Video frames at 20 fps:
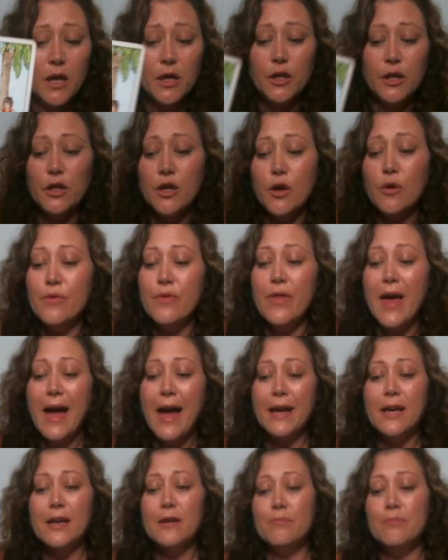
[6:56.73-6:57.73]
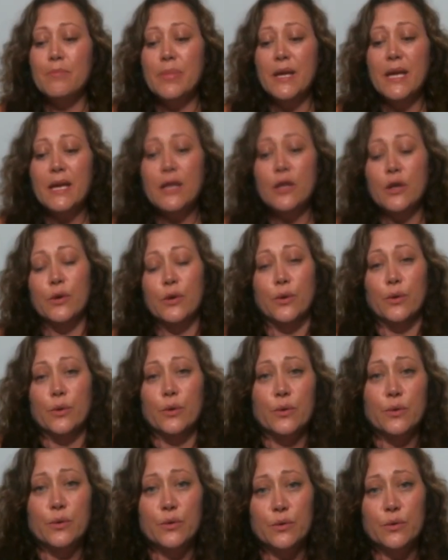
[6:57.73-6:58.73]
You know, that can be you.
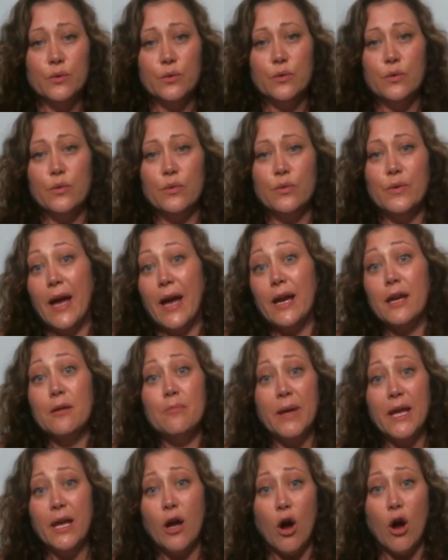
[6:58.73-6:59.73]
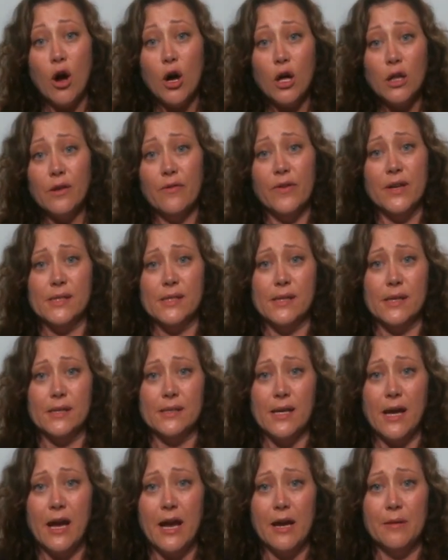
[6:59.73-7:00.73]
That can be all of us at
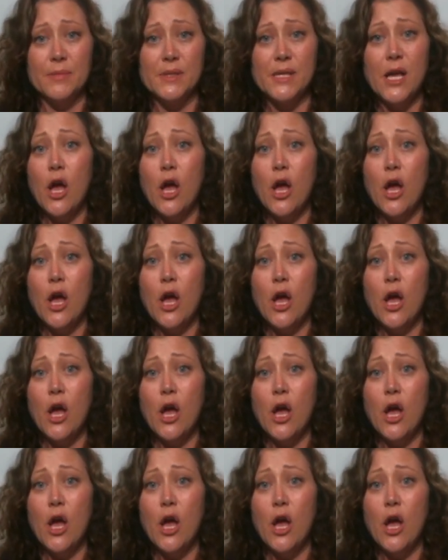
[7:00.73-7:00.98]
times.